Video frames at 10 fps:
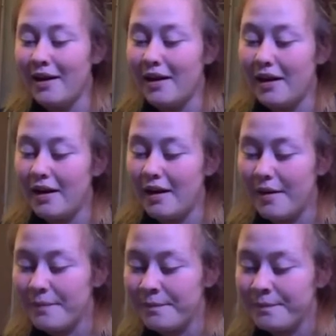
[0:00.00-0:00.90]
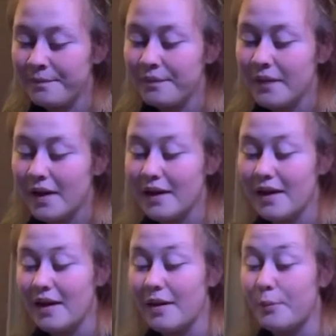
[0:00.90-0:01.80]
Um,
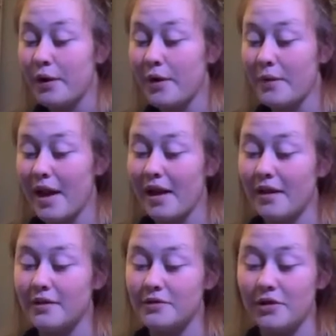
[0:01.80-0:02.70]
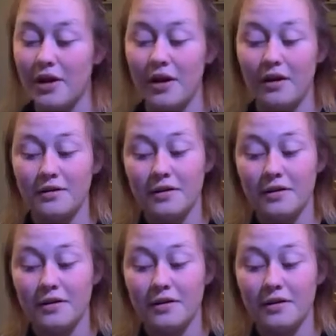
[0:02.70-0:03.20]
uh, pre-reg start,